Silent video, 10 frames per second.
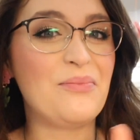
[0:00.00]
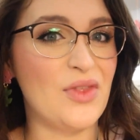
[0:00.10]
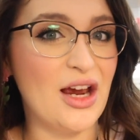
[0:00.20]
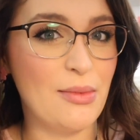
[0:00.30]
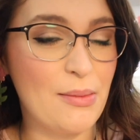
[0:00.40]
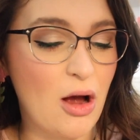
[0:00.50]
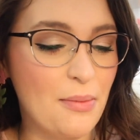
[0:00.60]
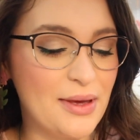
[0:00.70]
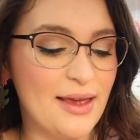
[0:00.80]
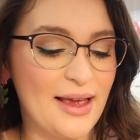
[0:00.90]
they're by
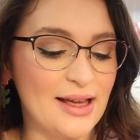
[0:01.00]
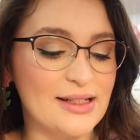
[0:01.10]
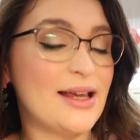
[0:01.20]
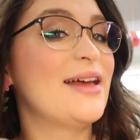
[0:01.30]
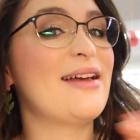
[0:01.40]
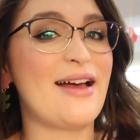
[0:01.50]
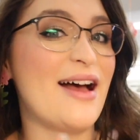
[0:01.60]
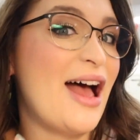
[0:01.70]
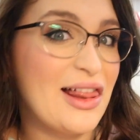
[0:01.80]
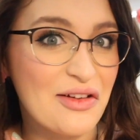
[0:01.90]
Poppy, and
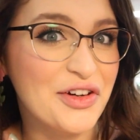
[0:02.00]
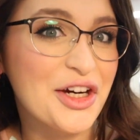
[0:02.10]
I love